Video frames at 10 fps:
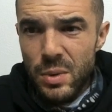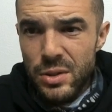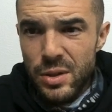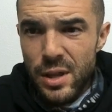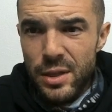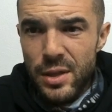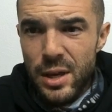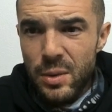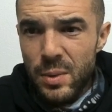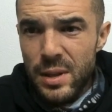What do they
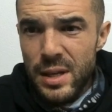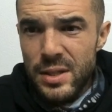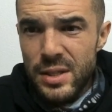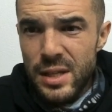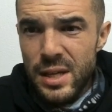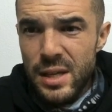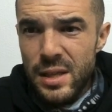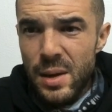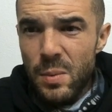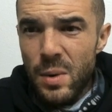think when they see
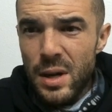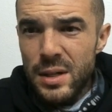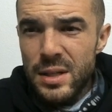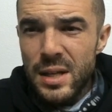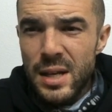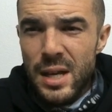they want